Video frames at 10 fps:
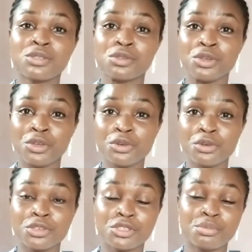to
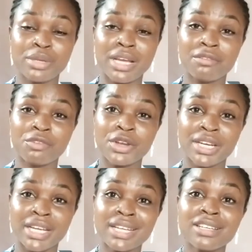you should be
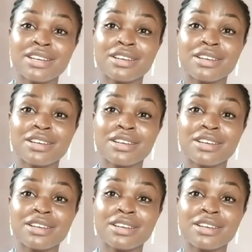avoided.